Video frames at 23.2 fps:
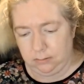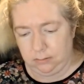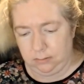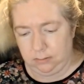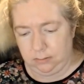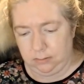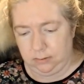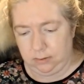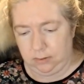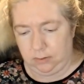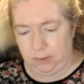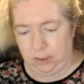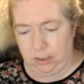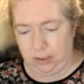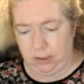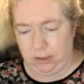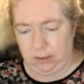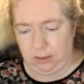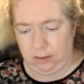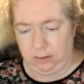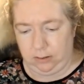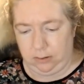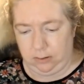So
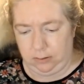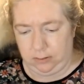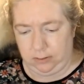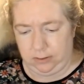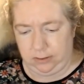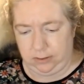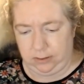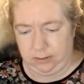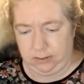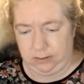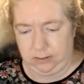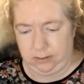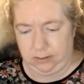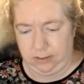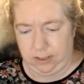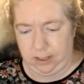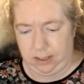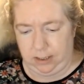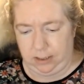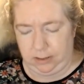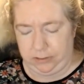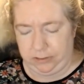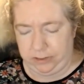it looks
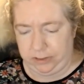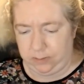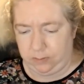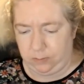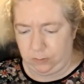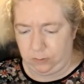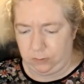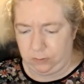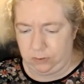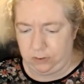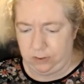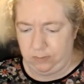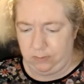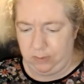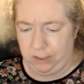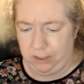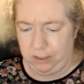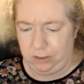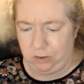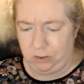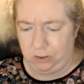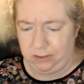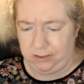like it's supposed to
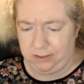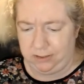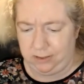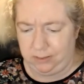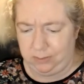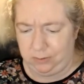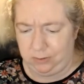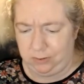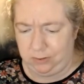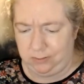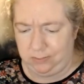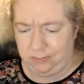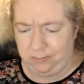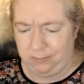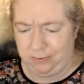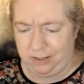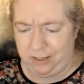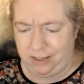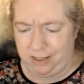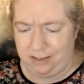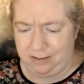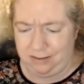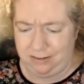be adjustable,
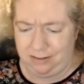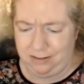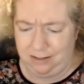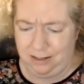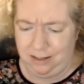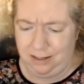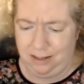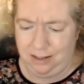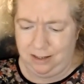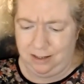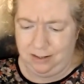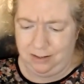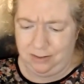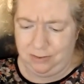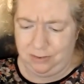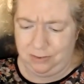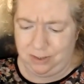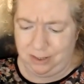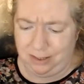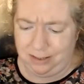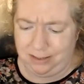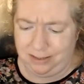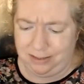but
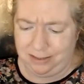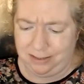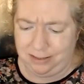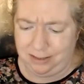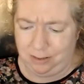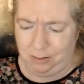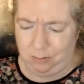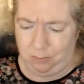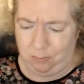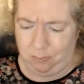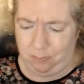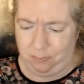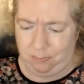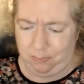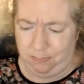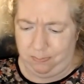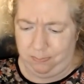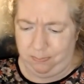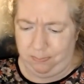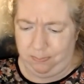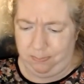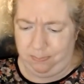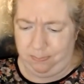there's like this little
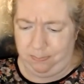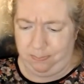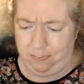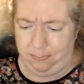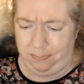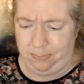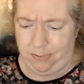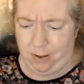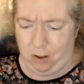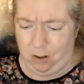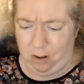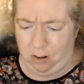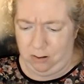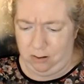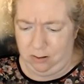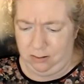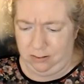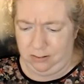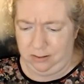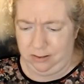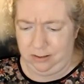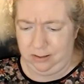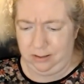
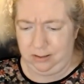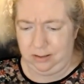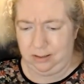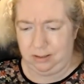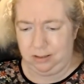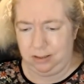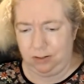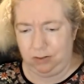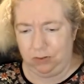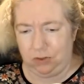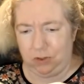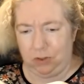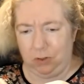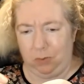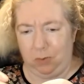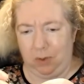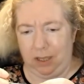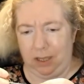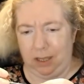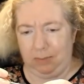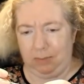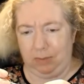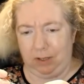ball, and there's no
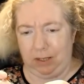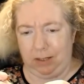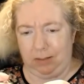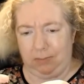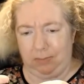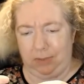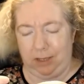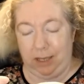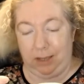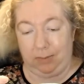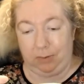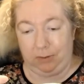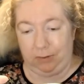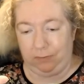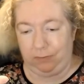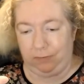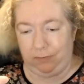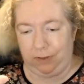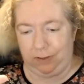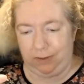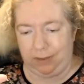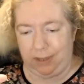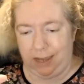way I'm going to be able to
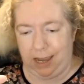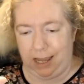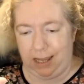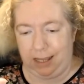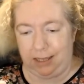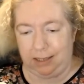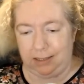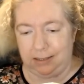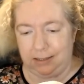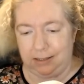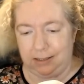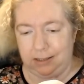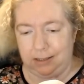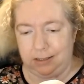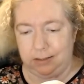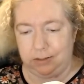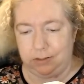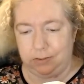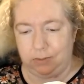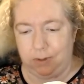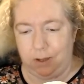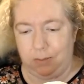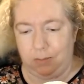fit that as
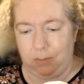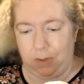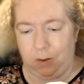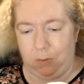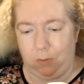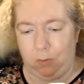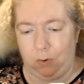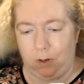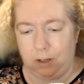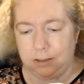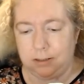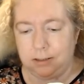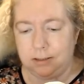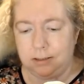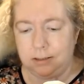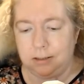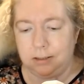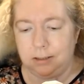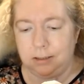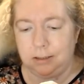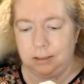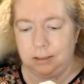is around my wrist.